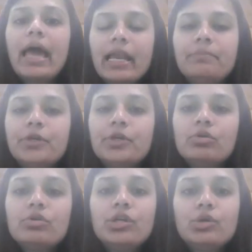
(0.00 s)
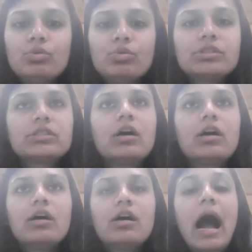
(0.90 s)
will help you
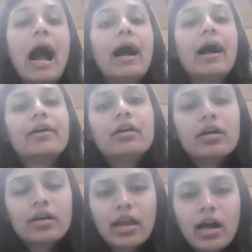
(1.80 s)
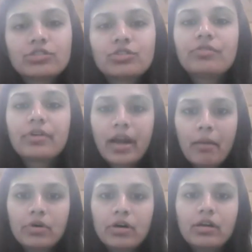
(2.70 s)
use a higher class of
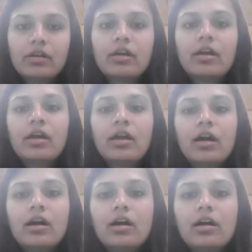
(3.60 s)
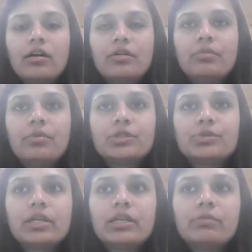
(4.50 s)
grammar,
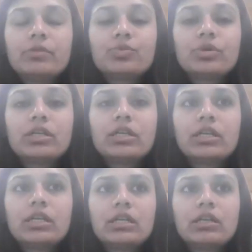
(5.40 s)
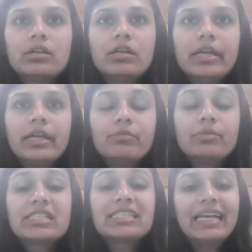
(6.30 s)
which
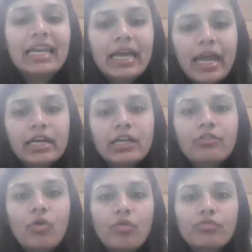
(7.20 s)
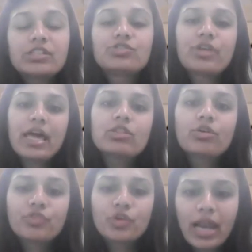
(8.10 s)
is indicative of the strength
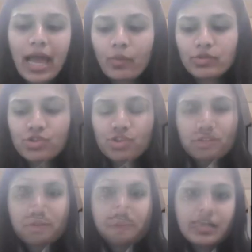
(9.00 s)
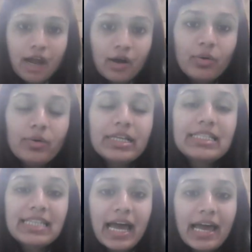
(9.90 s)
of your language. Now
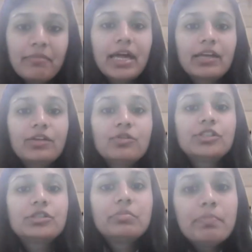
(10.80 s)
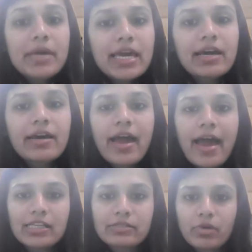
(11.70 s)
it's time that you speak
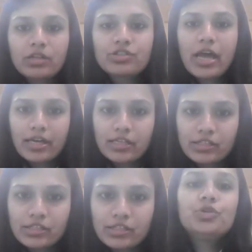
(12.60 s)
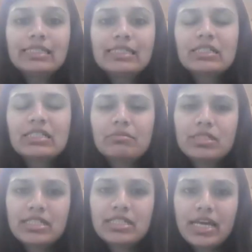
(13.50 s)
as much as you listened,
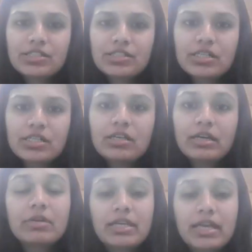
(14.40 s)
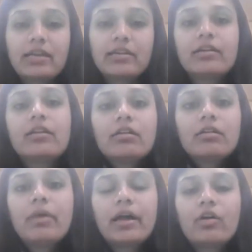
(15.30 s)
imitated
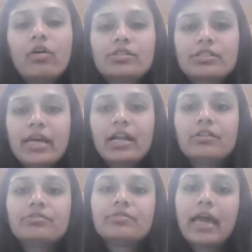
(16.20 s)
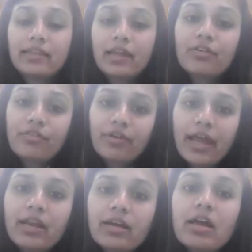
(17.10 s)
by yourself, and then
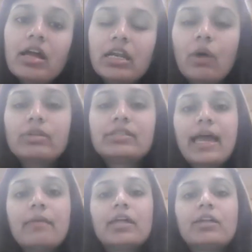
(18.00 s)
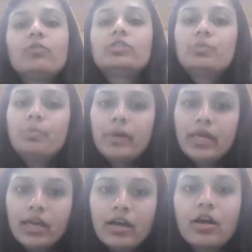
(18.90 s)
read. Now it's time that you
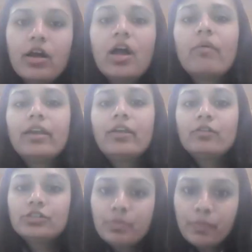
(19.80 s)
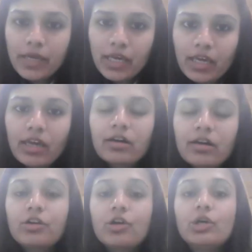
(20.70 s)
speak. When you speak,
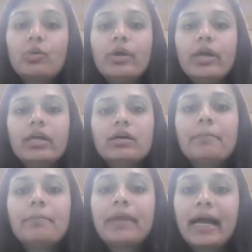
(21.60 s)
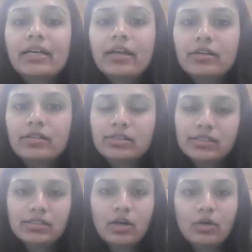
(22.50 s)
you're doing the
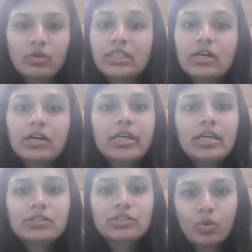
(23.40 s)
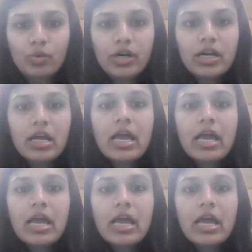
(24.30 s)
practicals. Now the theory is over.